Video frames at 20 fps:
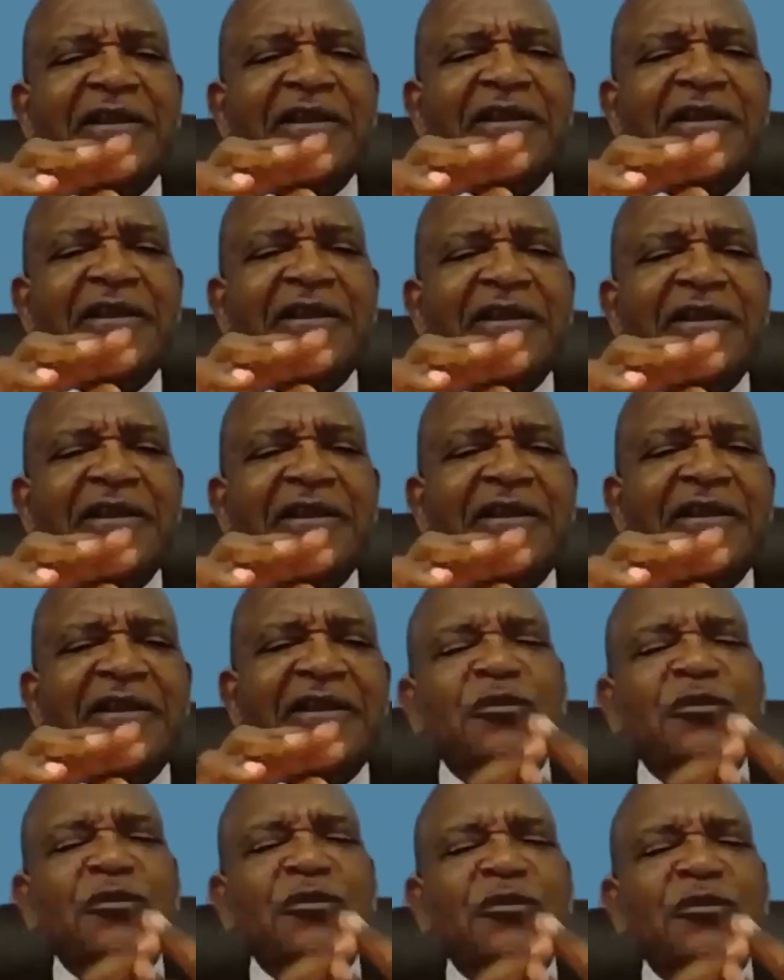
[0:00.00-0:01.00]
These
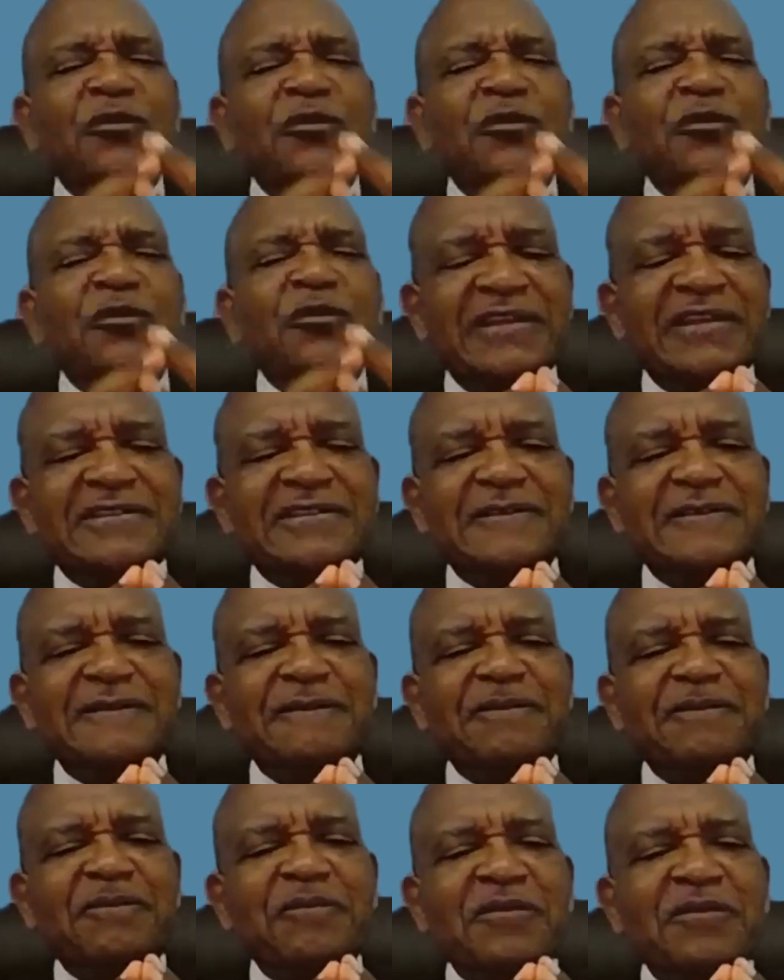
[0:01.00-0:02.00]
UV rays,
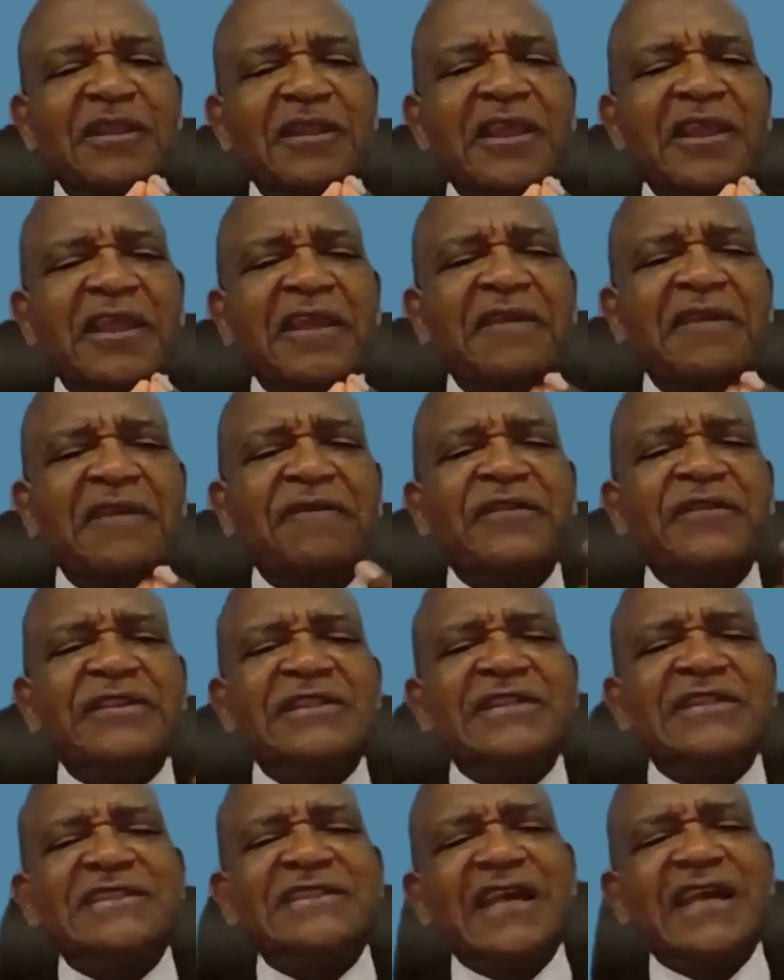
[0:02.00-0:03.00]
if it
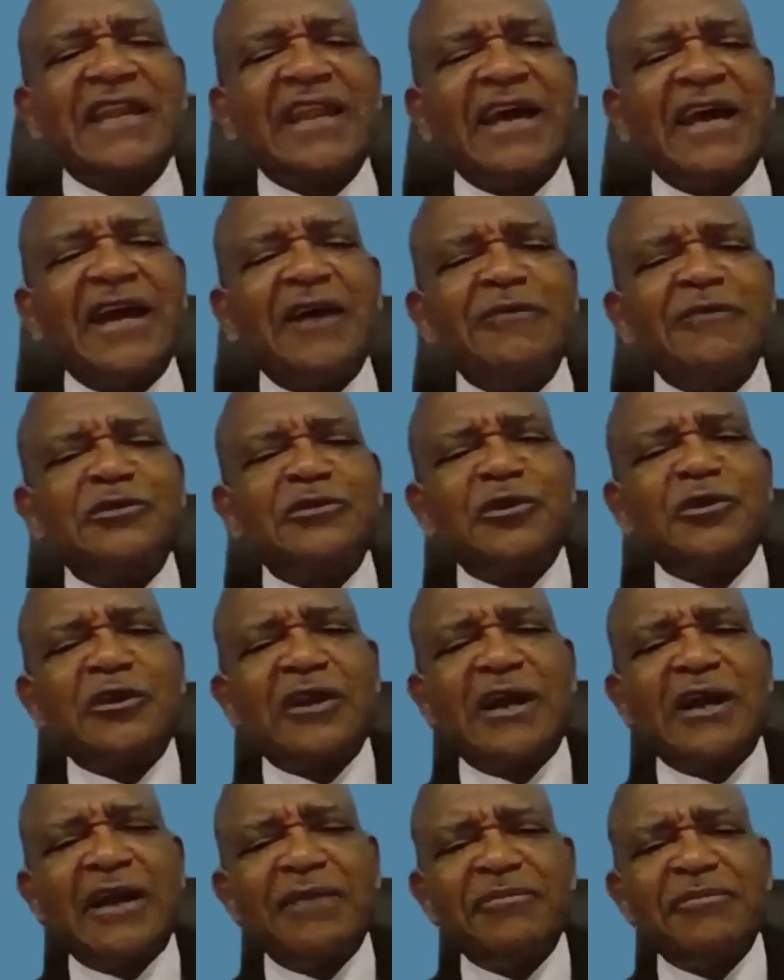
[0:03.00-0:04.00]
is allowed to
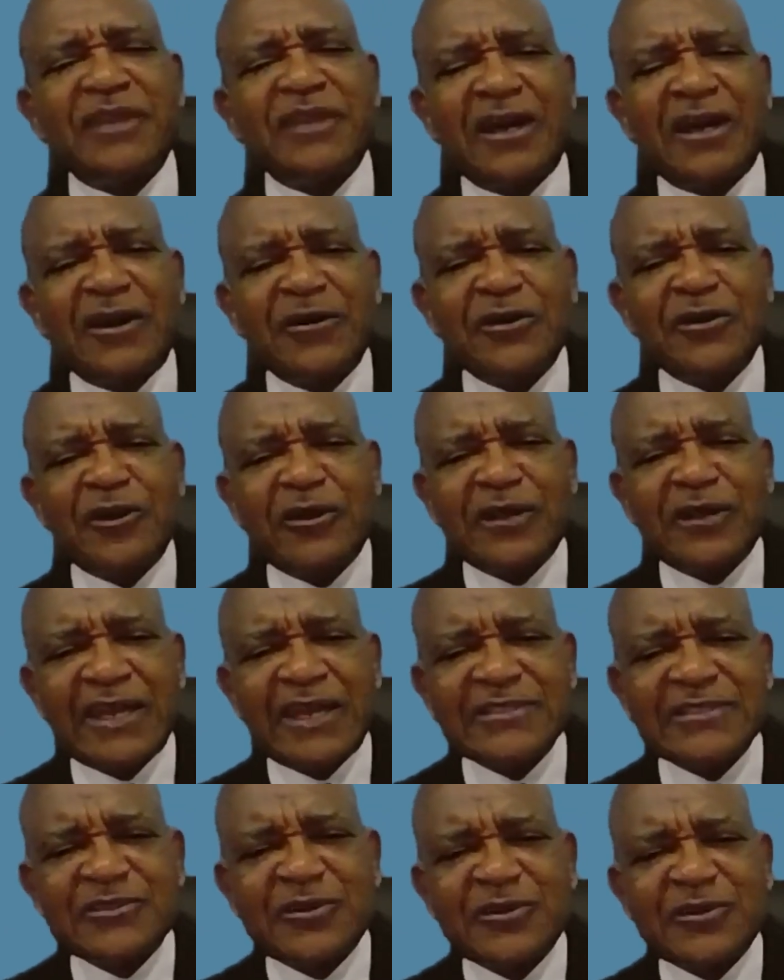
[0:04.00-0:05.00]
come down on
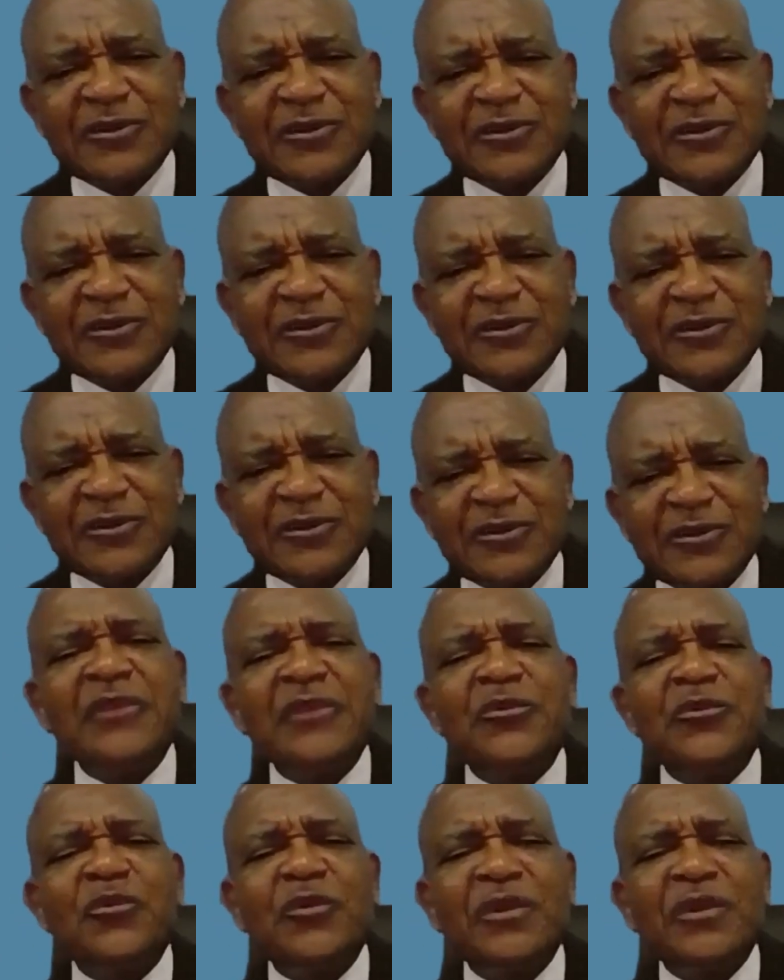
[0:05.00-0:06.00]
us on earth,
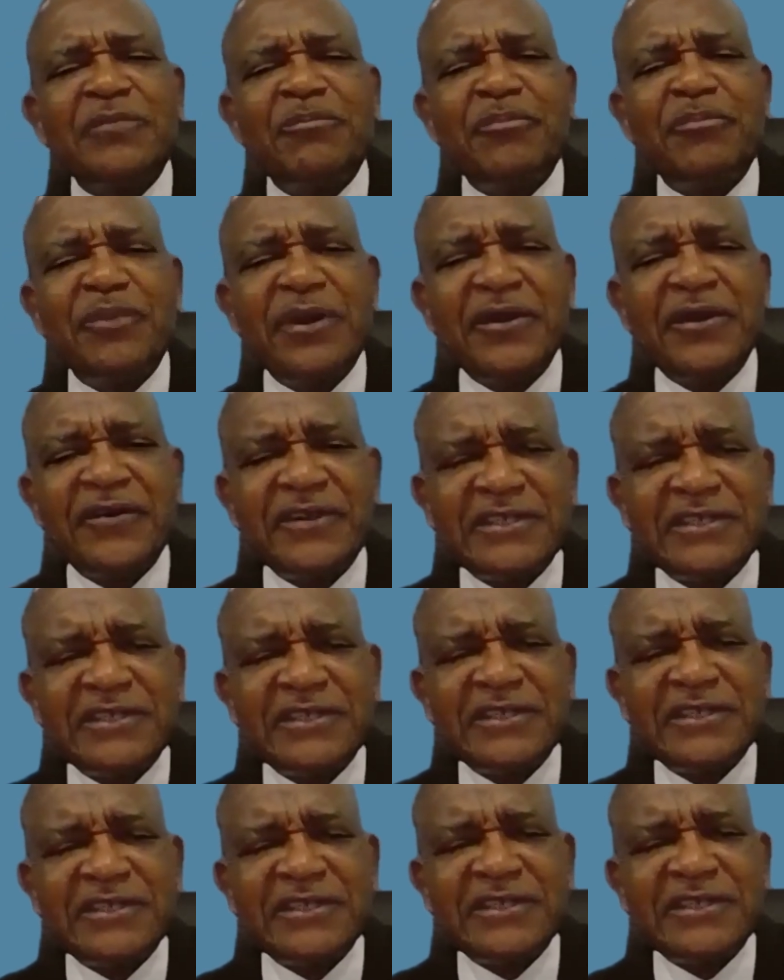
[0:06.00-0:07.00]
it will
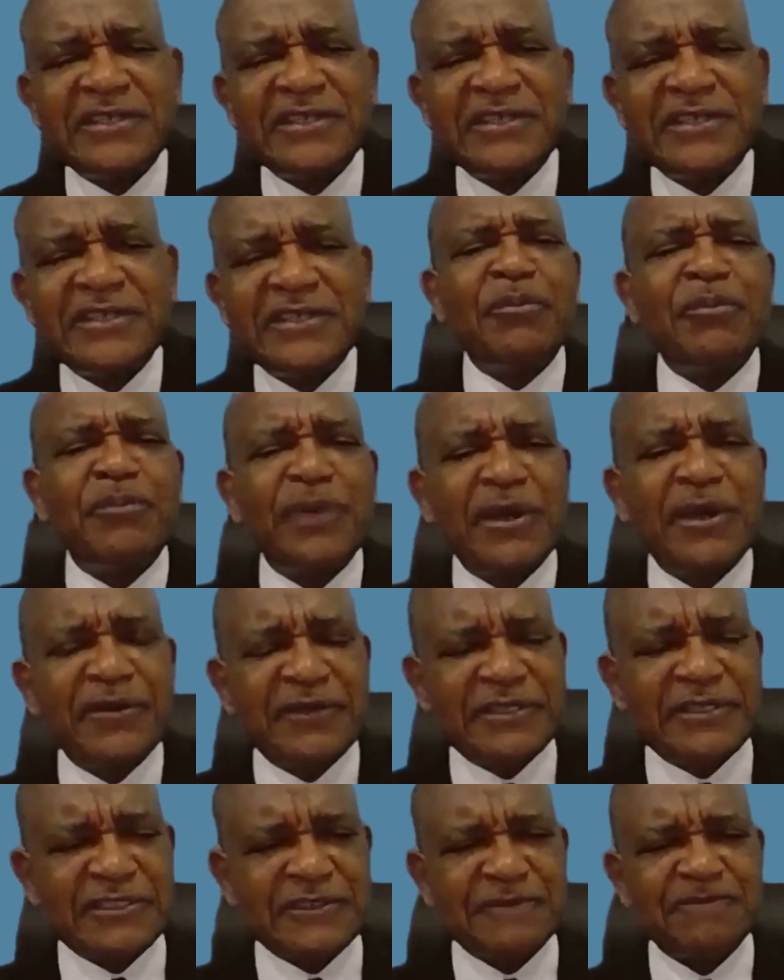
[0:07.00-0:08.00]
perish us, we will be
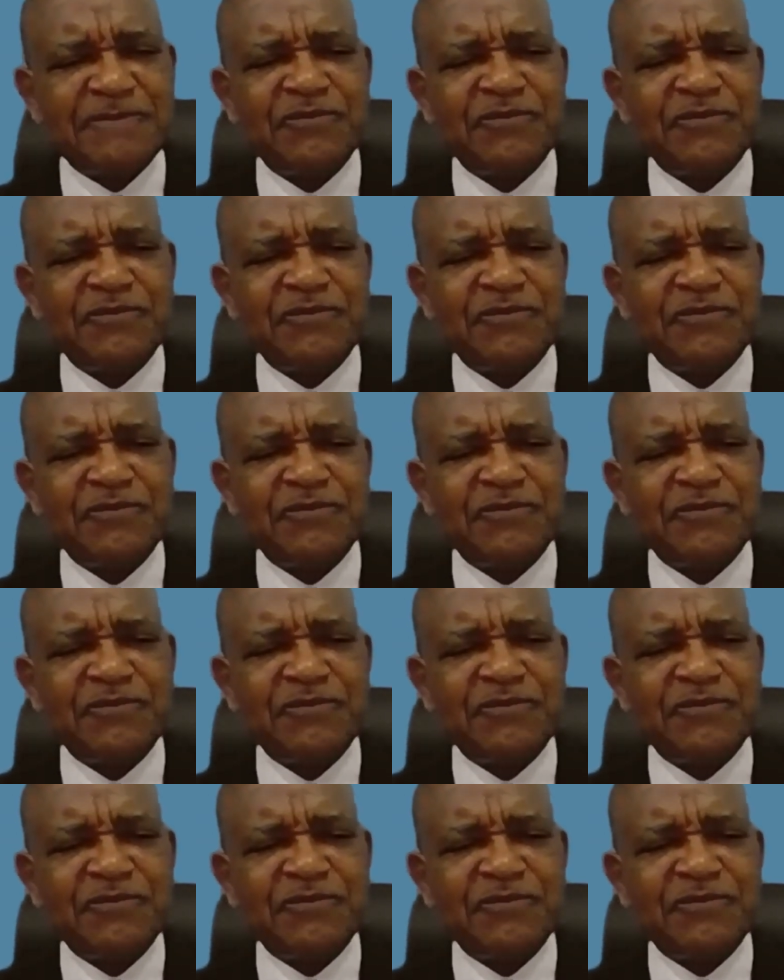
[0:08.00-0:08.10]
perished.